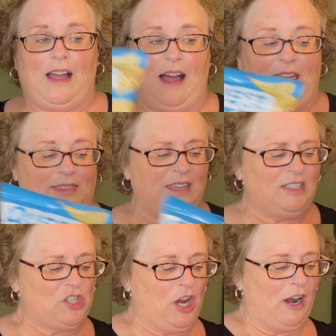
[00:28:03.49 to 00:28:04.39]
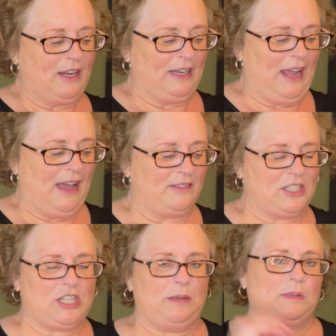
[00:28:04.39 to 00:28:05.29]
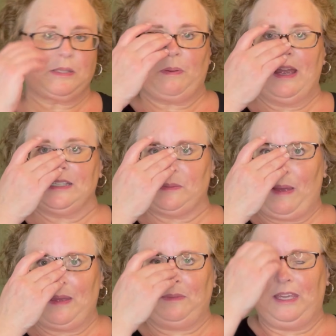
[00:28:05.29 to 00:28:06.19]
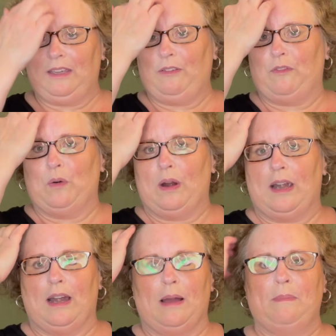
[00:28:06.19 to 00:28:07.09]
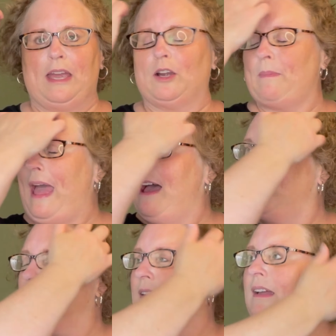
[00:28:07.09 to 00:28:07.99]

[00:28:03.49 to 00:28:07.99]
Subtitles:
I think Target had the cheapest price by me for a bigger bag,